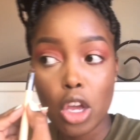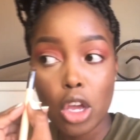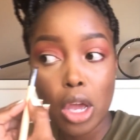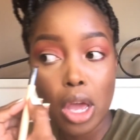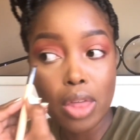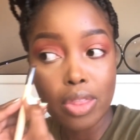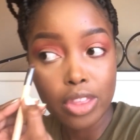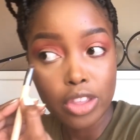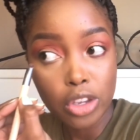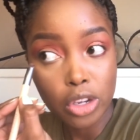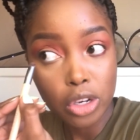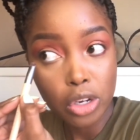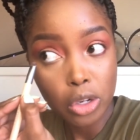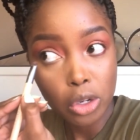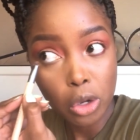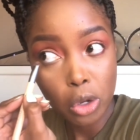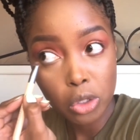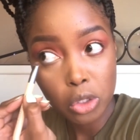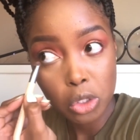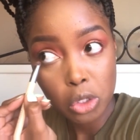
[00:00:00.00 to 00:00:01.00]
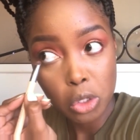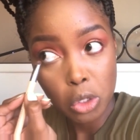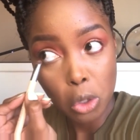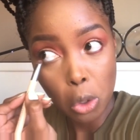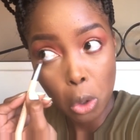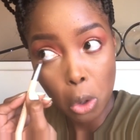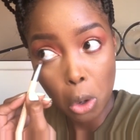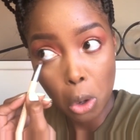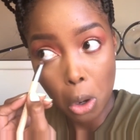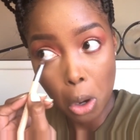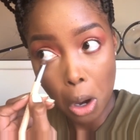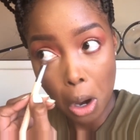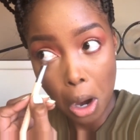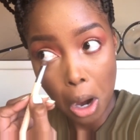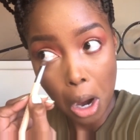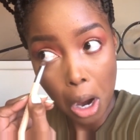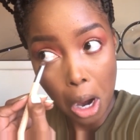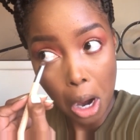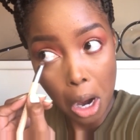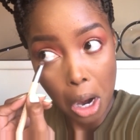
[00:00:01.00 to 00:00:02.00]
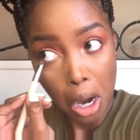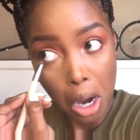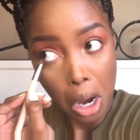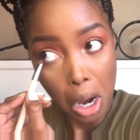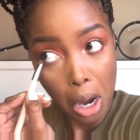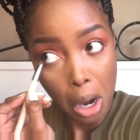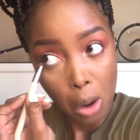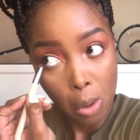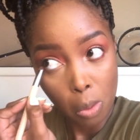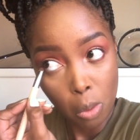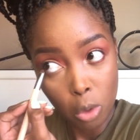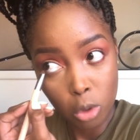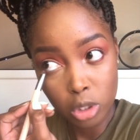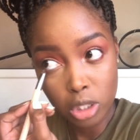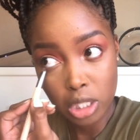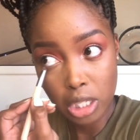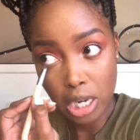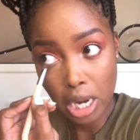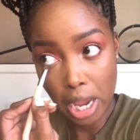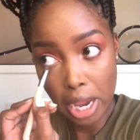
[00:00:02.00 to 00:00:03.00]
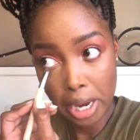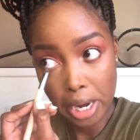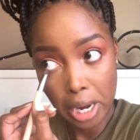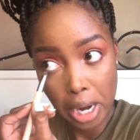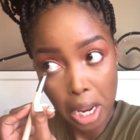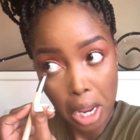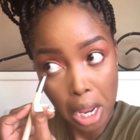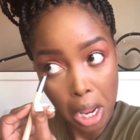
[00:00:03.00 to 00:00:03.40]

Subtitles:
And then you're going to go to your waterline.